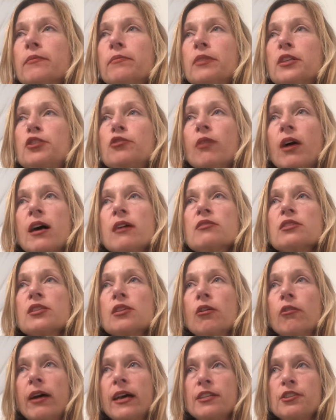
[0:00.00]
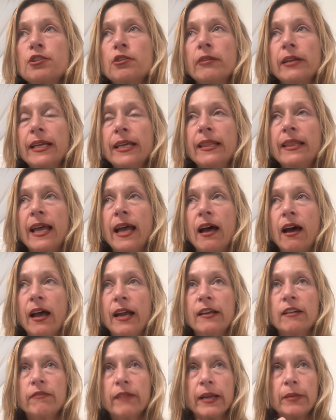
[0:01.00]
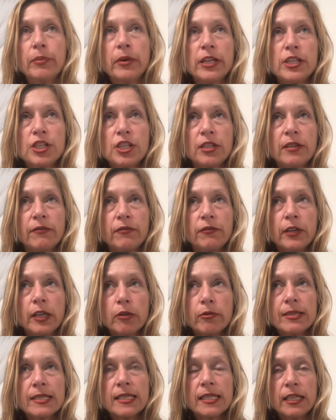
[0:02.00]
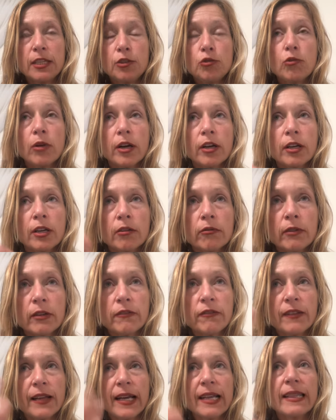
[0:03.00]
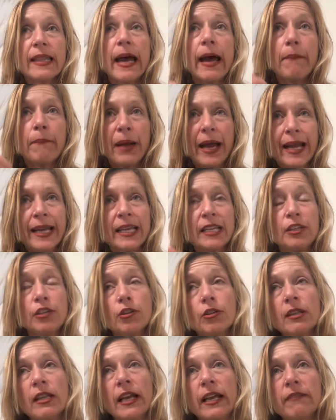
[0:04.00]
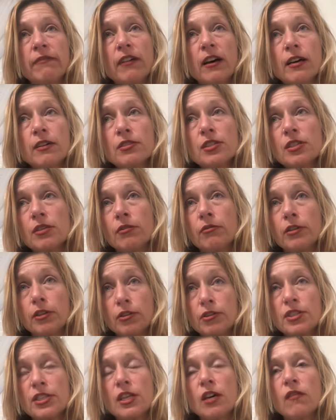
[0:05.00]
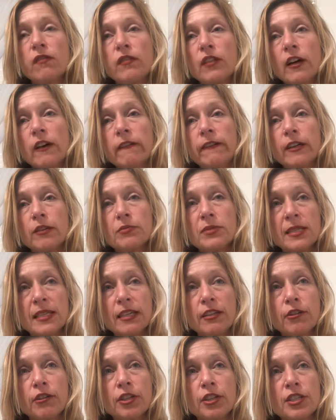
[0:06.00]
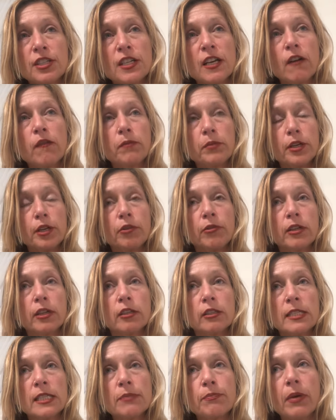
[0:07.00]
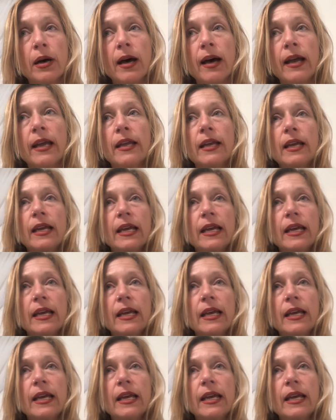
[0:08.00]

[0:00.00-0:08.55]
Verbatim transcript: But you also, as you're in that higher vibration and frequency, you are going to reflect that back in your life also. Your self love helps to heal yourself, put you in a good spot.